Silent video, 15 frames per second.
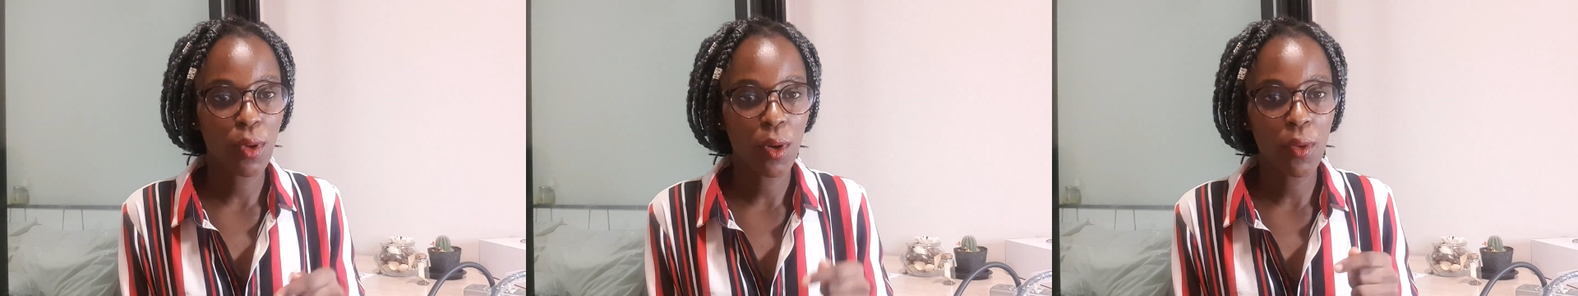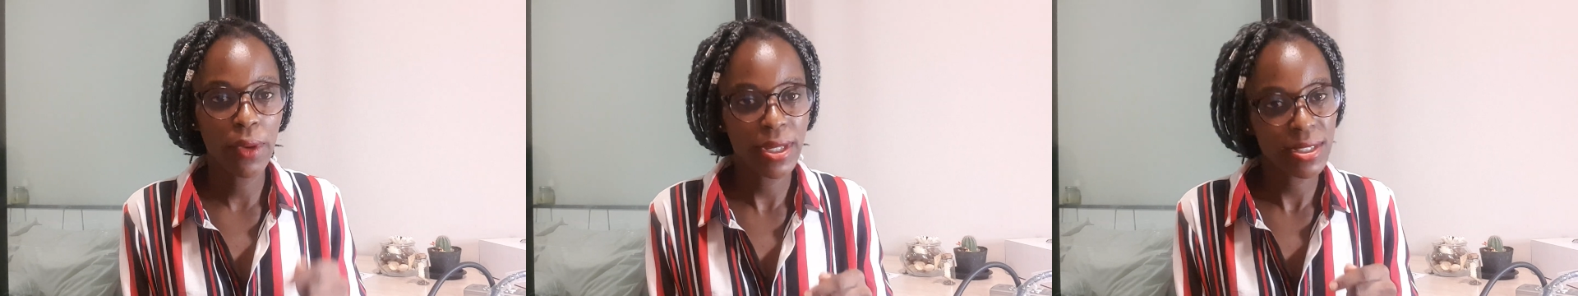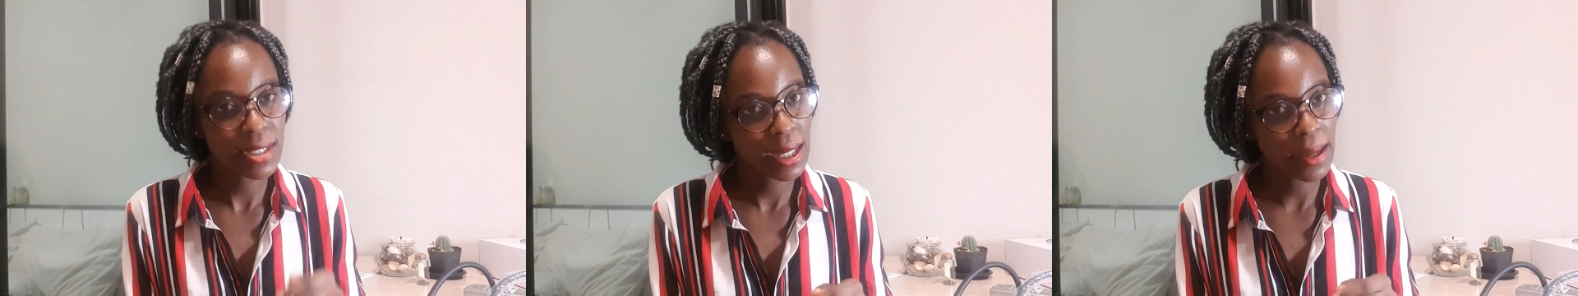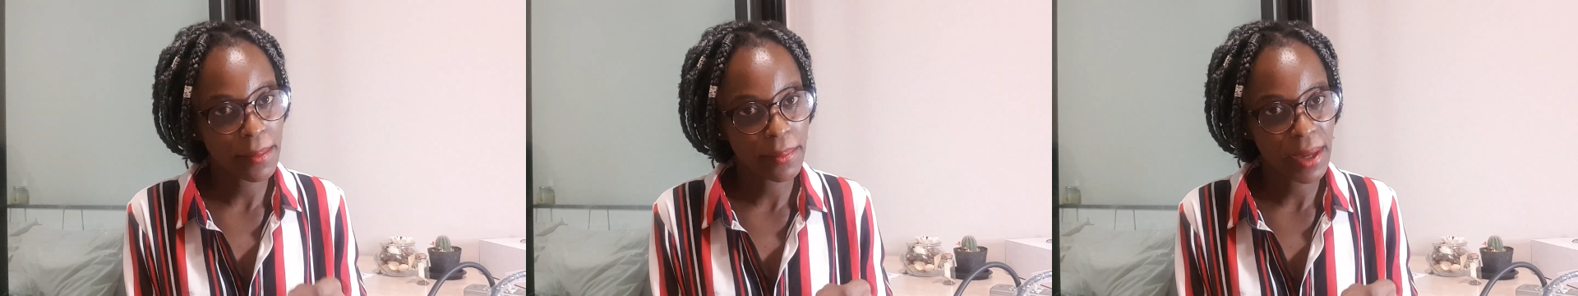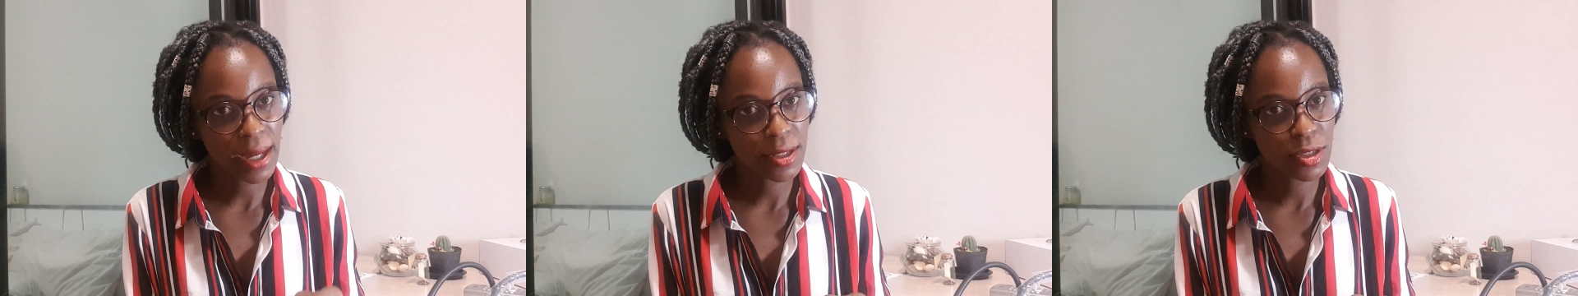always come
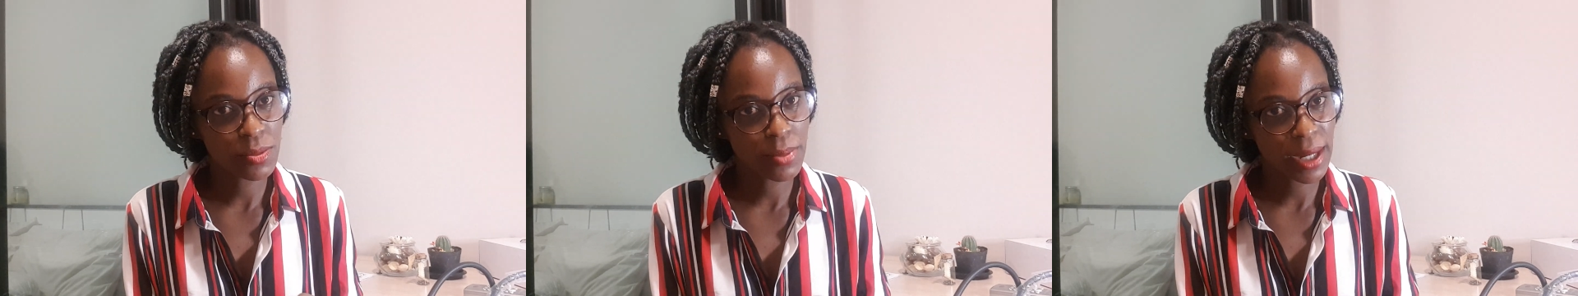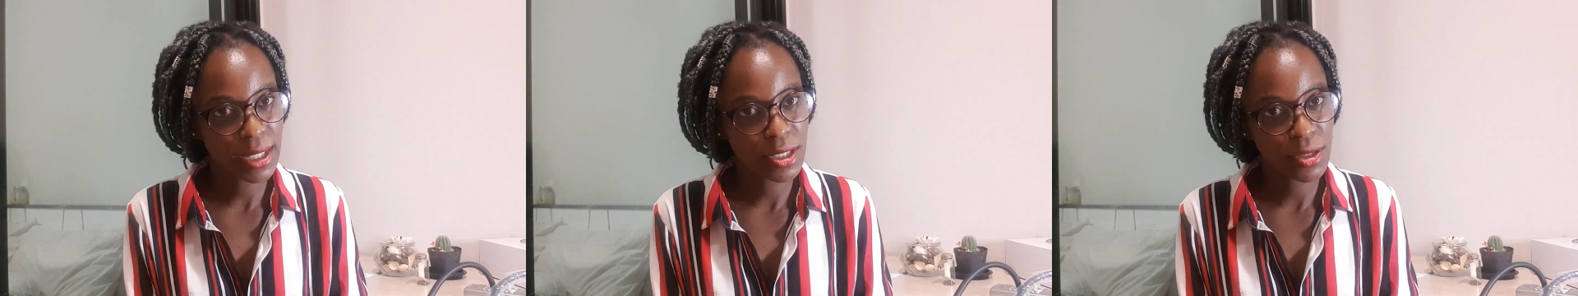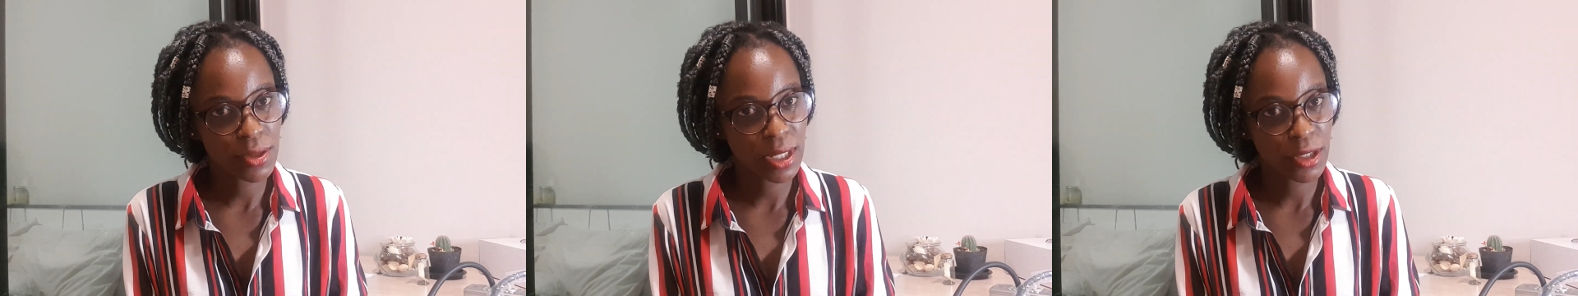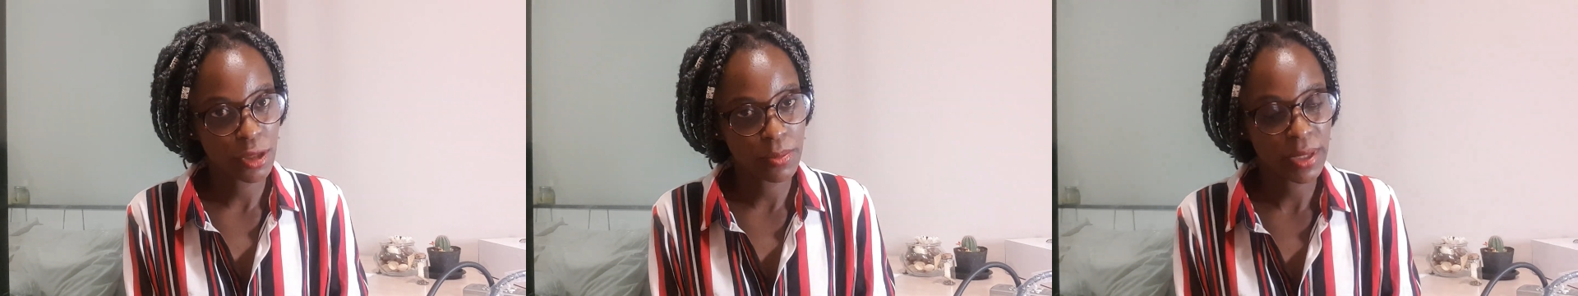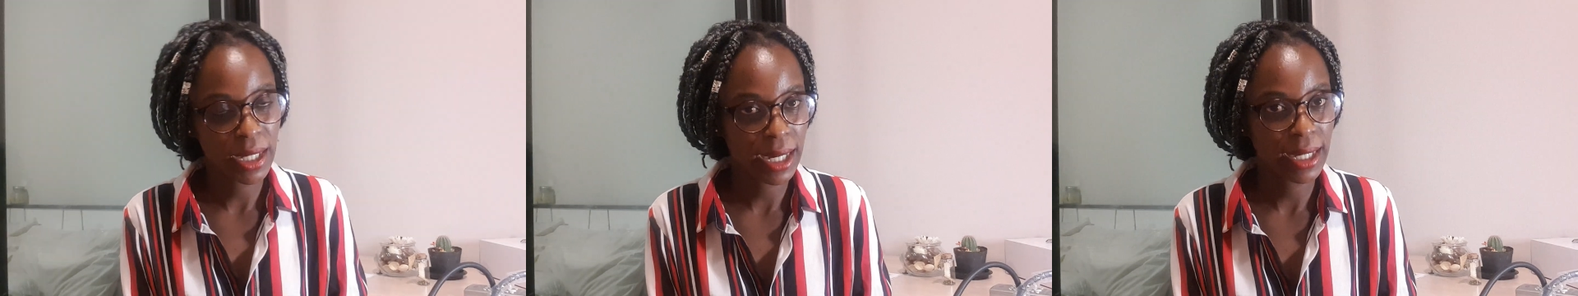back to bite you in your
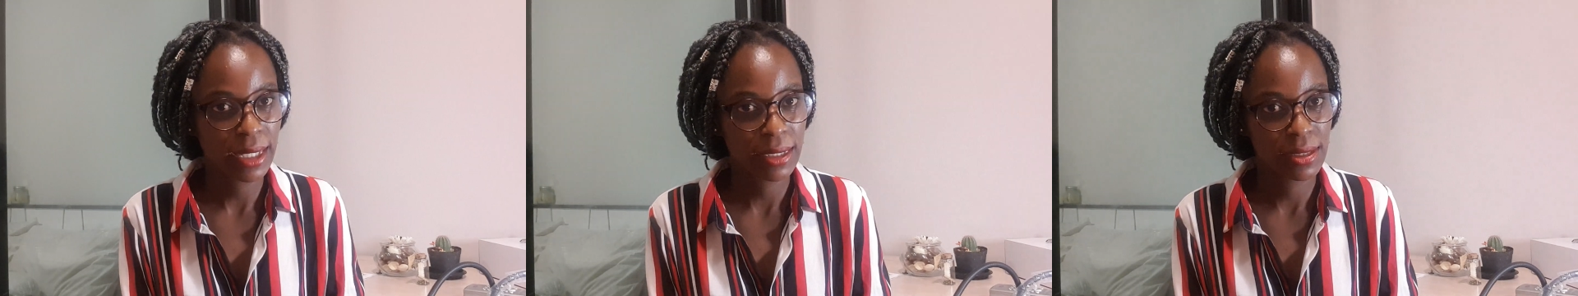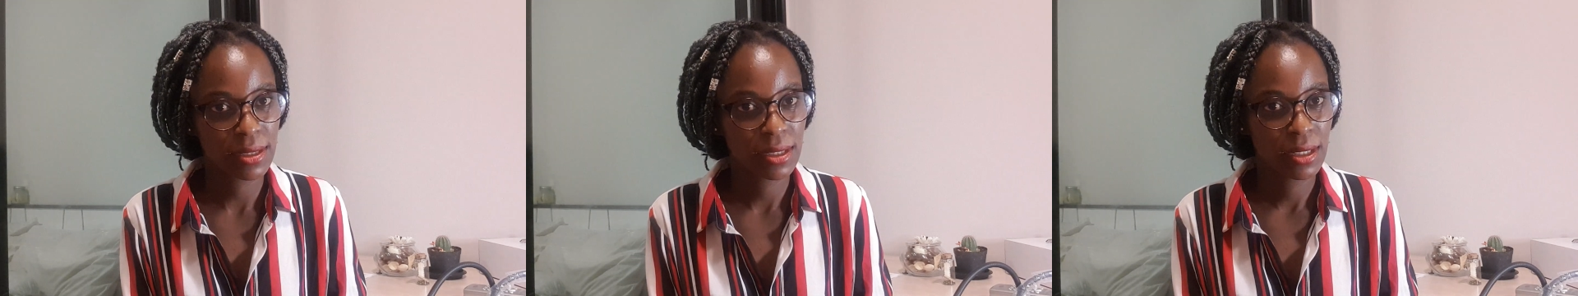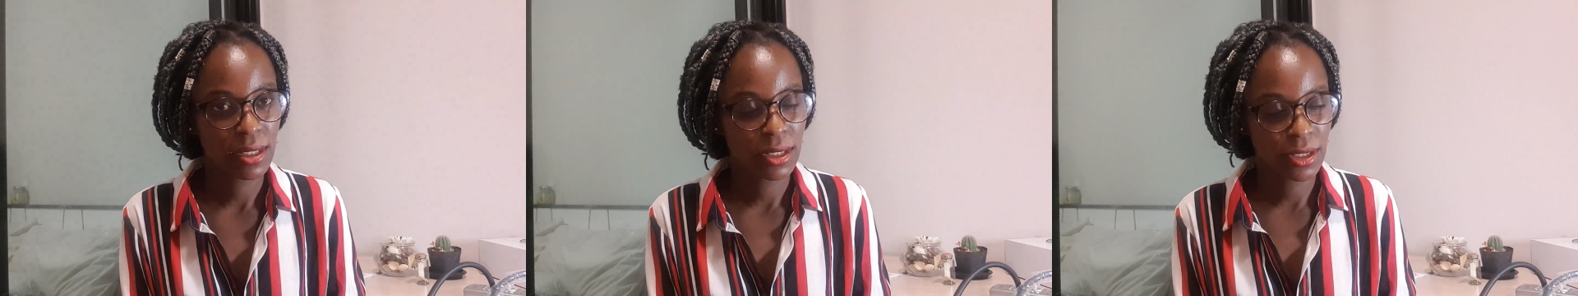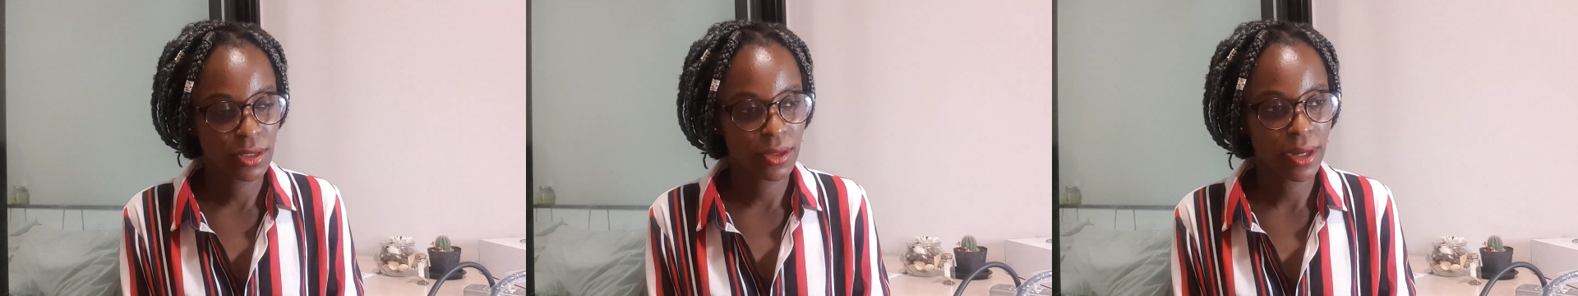behind, you know.